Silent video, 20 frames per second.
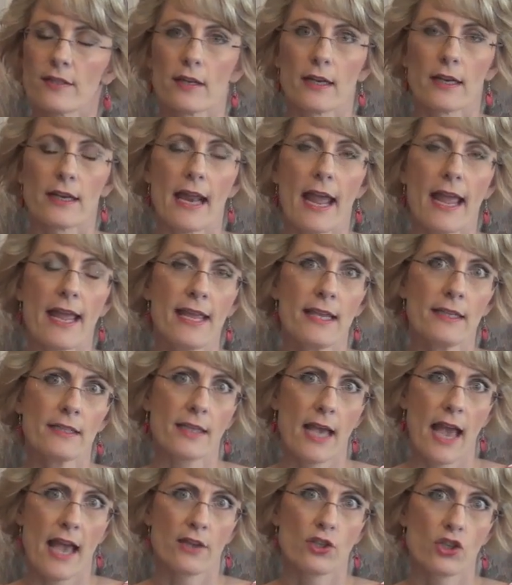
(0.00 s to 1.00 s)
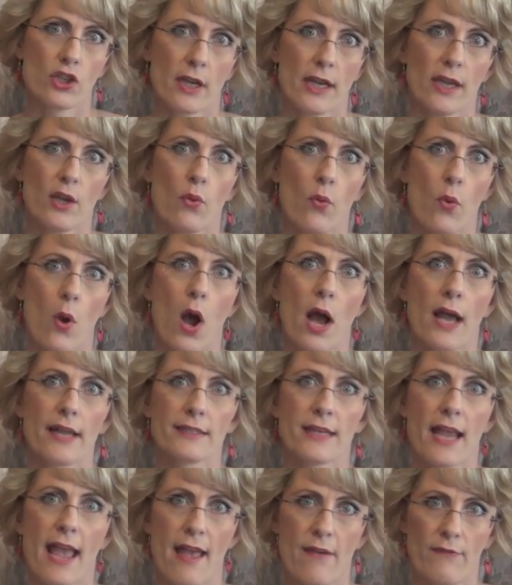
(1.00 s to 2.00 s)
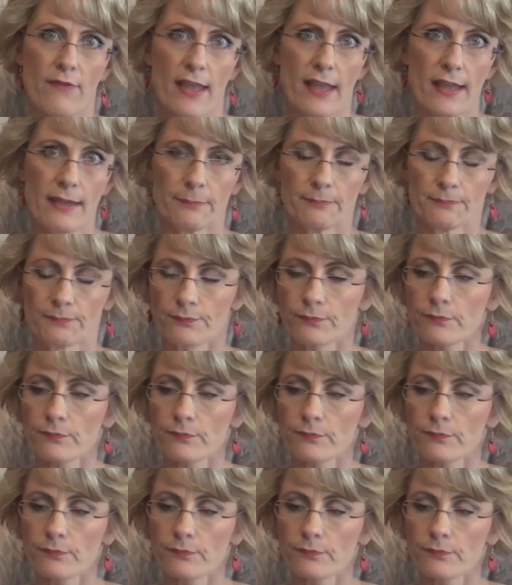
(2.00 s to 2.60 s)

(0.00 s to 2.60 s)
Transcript: that it is actually quite heavy.